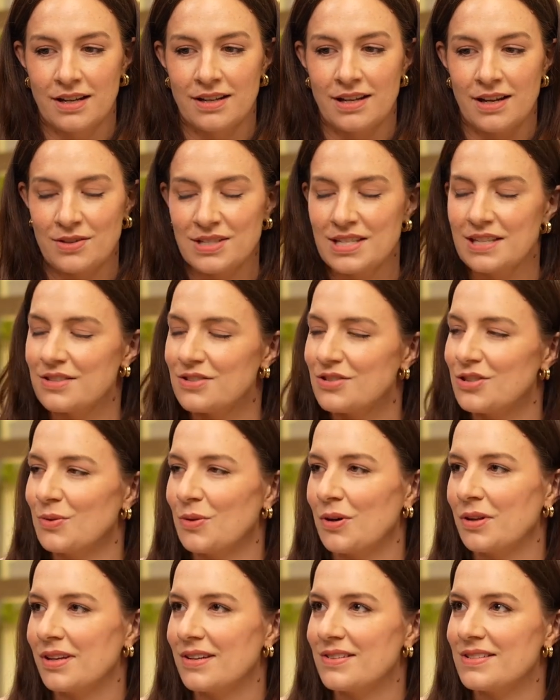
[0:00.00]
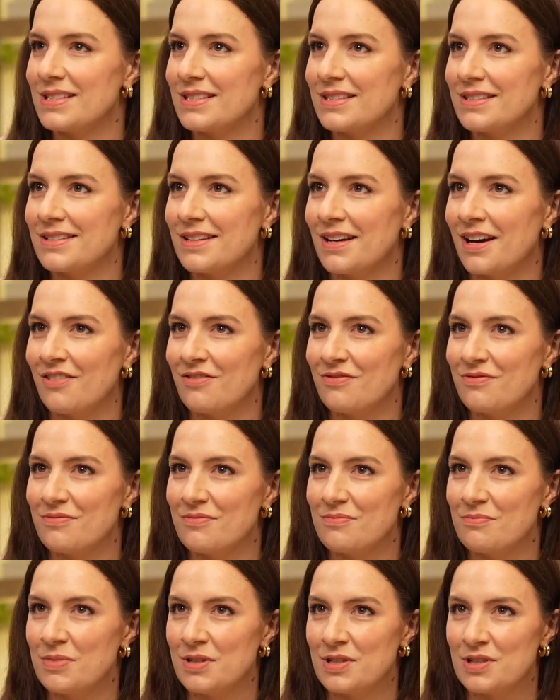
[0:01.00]
I said this to you earlier, is I've
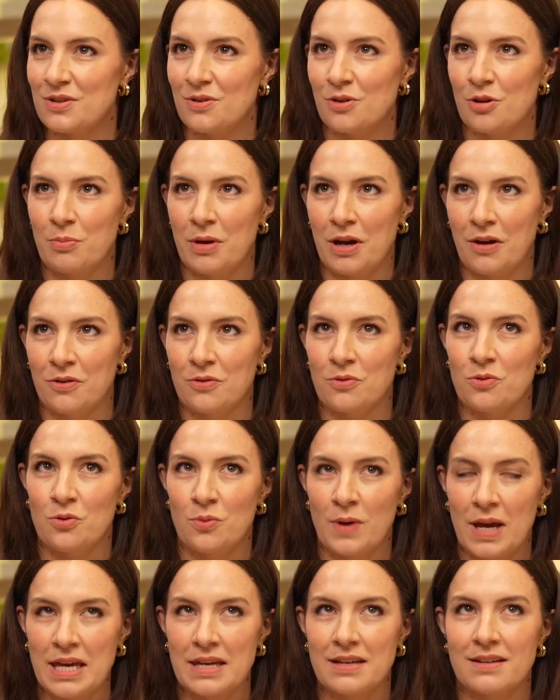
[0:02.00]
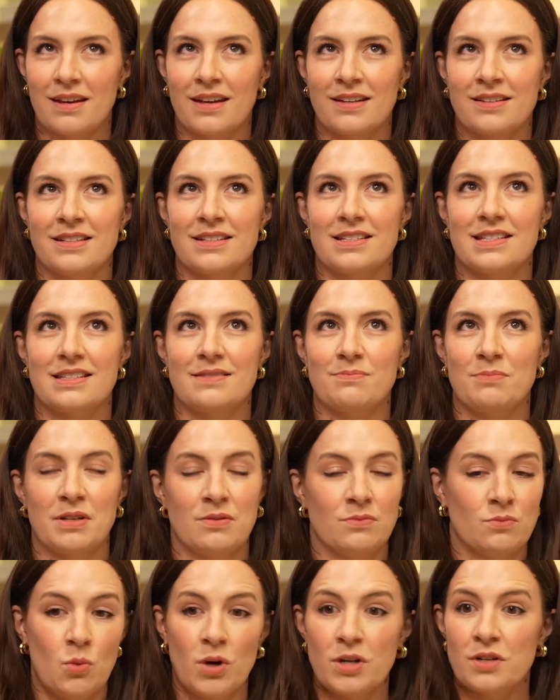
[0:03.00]
been solo parent all week, and it's
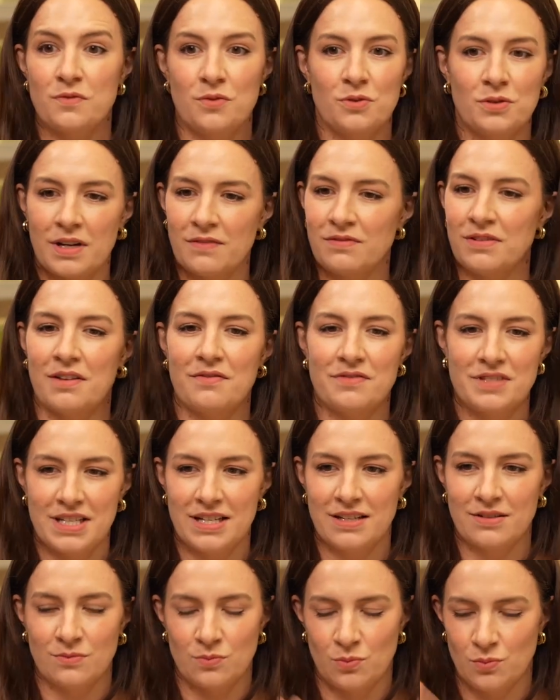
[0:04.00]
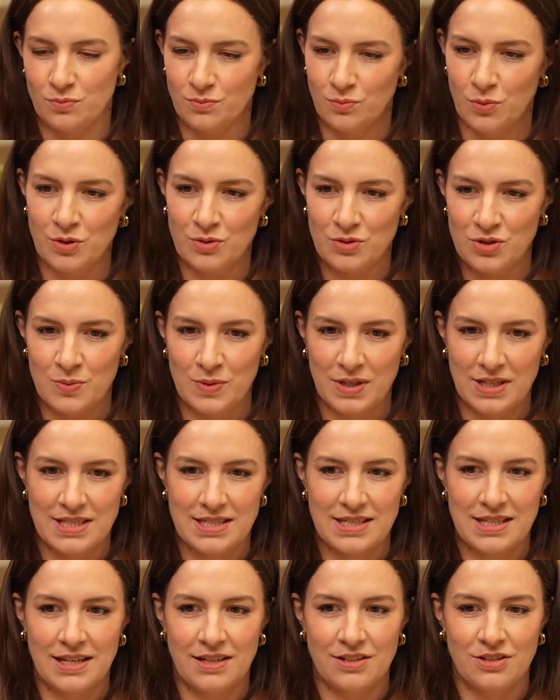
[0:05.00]
been wonderful, and I've loved it, and Will's doing his
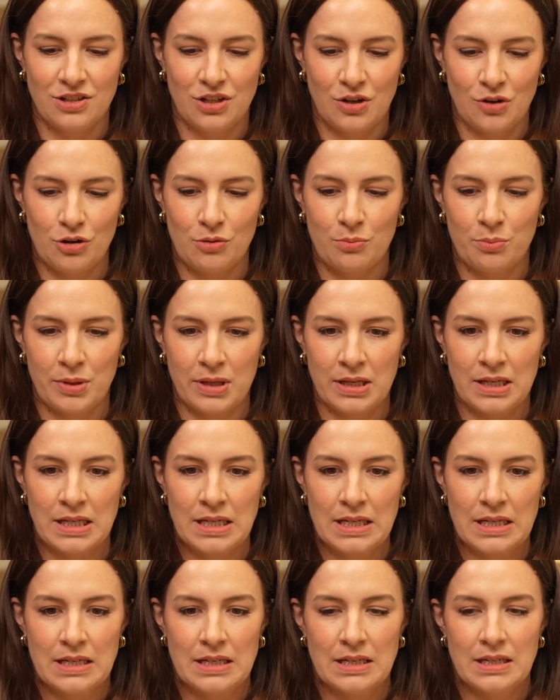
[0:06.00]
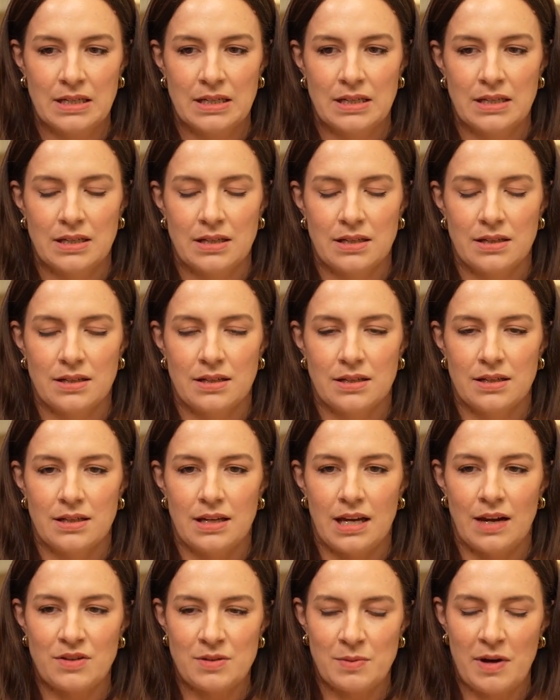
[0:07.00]
thing in Europe, but
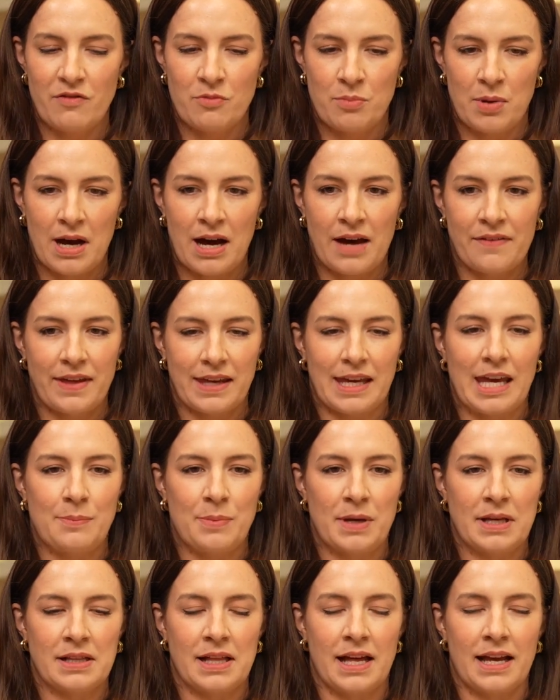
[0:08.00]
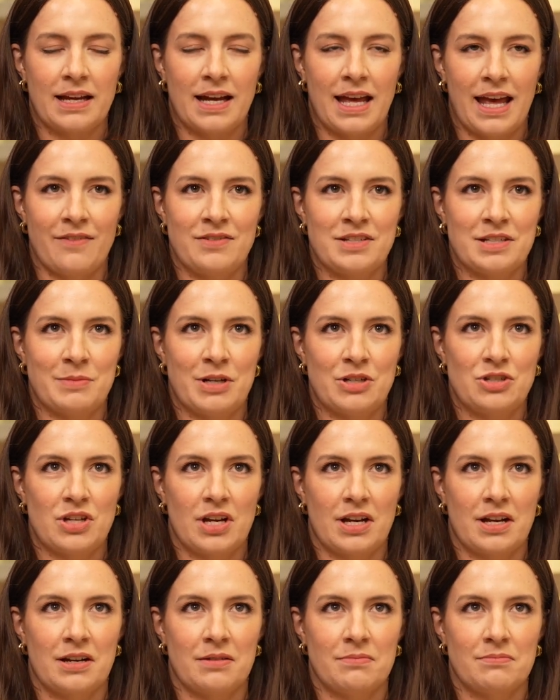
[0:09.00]
every time I have a bath, I keep being like, I haven't done my
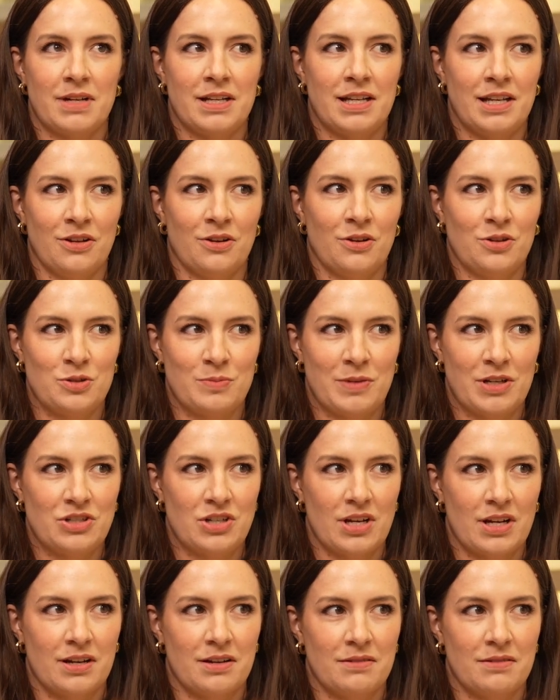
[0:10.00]
checkup. I need to go do my checkup.